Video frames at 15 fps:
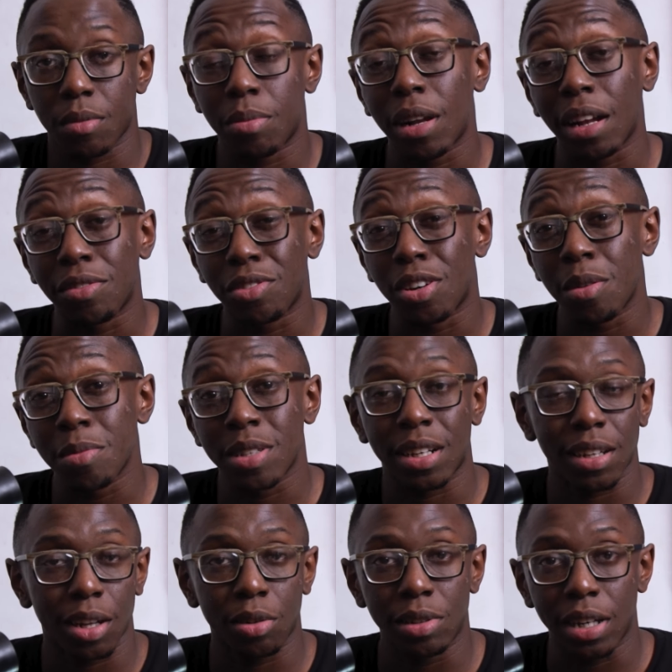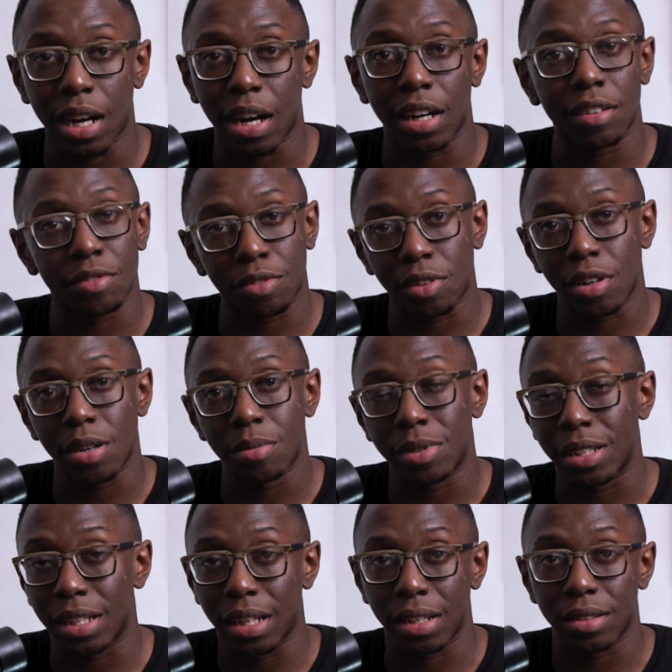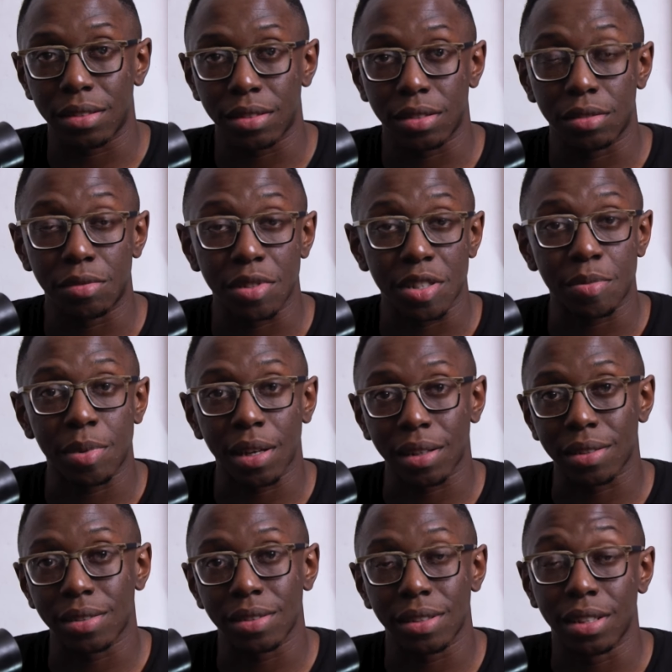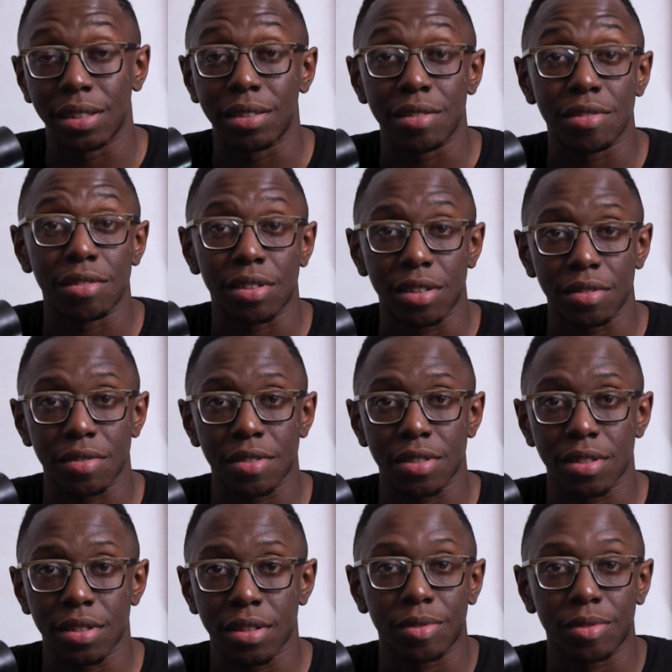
Platforms that allow the art form to get the respect it deserves.